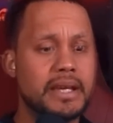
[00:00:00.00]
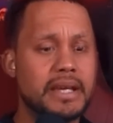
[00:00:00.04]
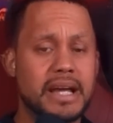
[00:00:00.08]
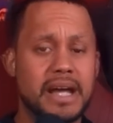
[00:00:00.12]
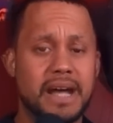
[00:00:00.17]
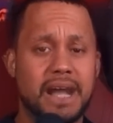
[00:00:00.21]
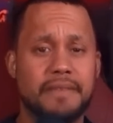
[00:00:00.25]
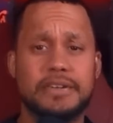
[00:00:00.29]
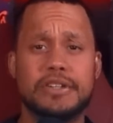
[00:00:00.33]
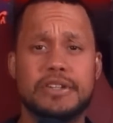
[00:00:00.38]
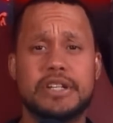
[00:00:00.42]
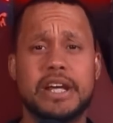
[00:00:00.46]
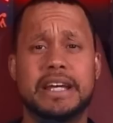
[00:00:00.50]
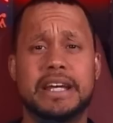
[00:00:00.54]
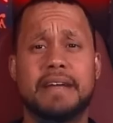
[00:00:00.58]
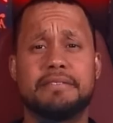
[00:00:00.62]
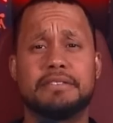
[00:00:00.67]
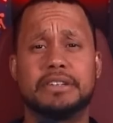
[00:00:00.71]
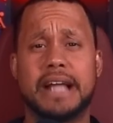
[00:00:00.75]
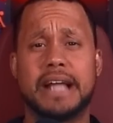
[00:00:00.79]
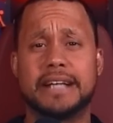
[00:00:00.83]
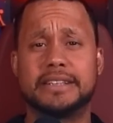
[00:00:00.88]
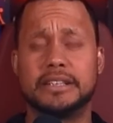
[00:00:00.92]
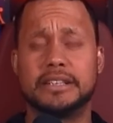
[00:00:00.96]
If you're taking
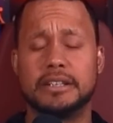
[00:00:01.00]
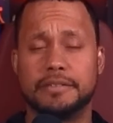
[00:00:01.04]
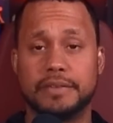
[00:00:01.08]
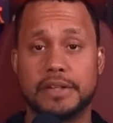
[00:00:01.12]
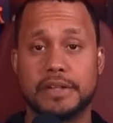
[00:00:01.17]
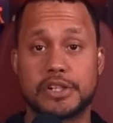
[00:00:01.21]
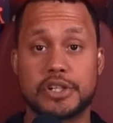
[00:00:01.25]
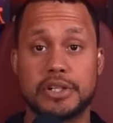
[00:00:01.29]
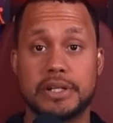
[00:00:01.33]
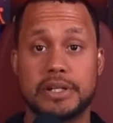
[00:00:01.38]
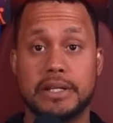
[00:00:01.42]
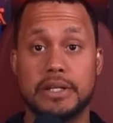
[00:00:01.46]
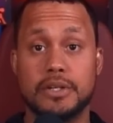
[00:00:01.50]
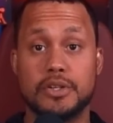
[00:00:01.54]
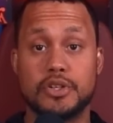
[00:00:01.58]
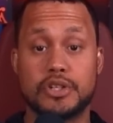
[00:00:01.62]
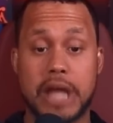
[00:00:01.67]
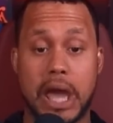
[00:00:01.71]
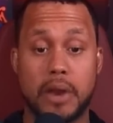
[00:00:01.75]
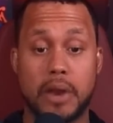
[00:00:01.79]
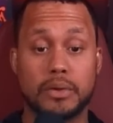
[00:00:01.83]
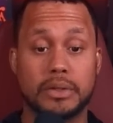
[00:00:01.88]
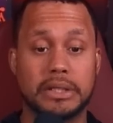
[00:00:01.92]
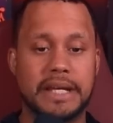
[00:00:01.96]
Everlasting Affliction and you
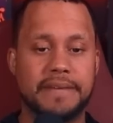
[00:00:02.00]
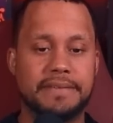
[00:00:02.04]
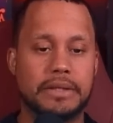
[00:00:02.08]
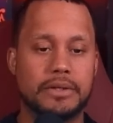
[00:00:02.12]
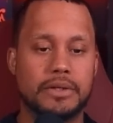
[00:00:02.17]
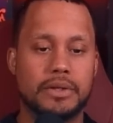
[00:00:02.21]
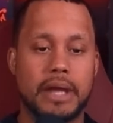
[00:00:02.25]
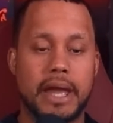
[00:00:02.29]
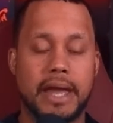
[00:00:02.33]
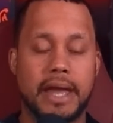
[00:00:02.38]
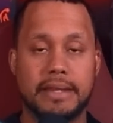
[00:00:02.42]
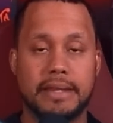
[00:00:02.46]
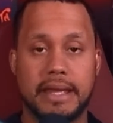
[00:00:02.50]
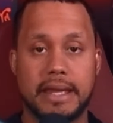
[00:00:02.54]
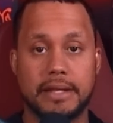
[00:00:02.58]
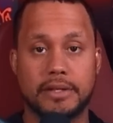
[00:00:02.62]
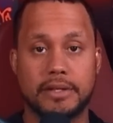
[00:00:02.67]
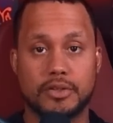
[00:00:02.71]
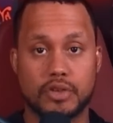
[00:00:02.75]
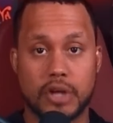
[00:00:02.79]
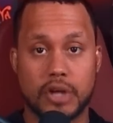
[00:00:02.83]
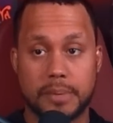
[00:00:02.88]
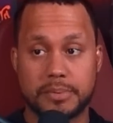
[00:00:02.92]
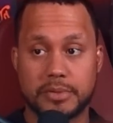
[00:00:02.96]
Shadow Cleave and they
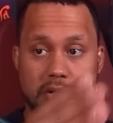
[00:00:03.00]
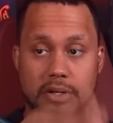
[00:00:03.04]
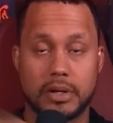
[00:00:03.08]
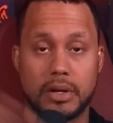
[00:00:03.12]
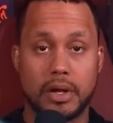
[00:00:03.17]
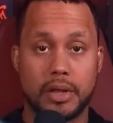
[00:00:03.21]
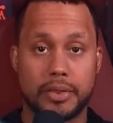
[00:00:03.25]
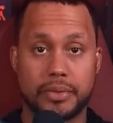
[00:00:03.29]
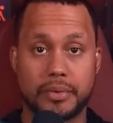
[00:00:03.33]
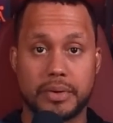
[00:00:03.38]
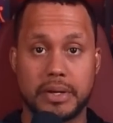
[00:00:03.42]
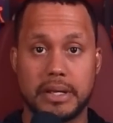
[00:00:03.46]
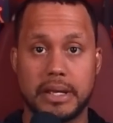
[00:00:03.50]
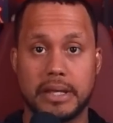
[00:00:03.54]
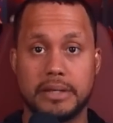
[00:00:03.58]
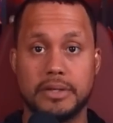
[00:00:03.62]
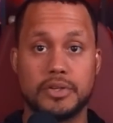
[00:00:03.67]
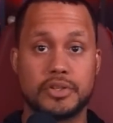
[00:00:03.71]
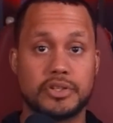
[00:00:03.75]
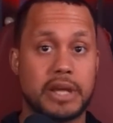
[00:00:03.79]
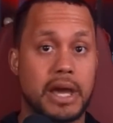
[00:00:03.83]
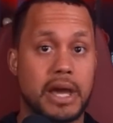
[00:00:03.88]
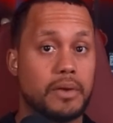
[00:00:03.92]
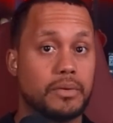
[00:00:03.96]
had Corruption on all 3 and you
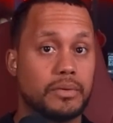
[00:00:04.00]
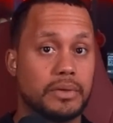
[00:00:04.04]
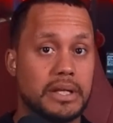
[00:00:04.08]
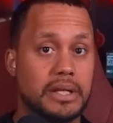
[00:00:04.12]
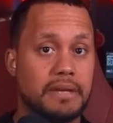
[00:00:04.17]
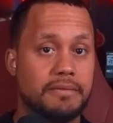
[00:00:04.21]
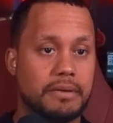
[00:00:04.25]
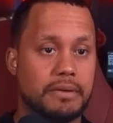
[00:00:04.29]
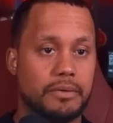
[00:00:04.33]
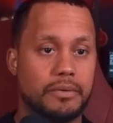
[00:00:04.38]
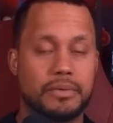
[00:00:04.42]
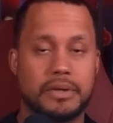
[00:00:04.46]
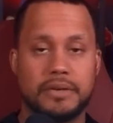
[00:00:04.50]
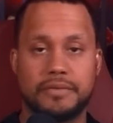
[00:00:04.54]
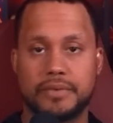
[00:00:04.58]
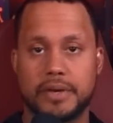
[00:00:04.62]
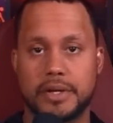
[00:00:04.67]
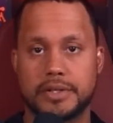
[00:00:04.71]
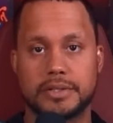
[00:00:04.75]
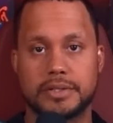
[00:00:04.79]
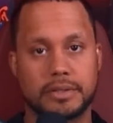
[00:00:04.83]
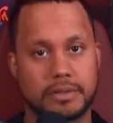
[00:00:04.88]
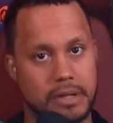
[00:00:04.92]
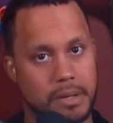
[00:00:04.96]
Shadow Cleave, it would
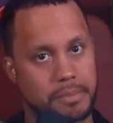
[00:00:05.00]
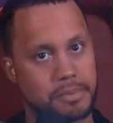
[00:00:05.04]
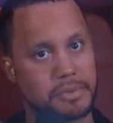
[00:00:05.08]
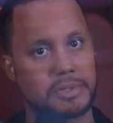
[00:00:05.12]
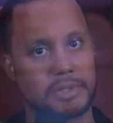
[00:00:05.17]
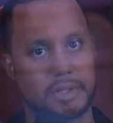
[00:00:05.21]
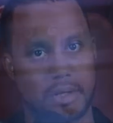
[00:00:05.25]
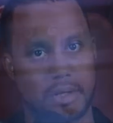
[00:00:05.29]
refresh the corruptions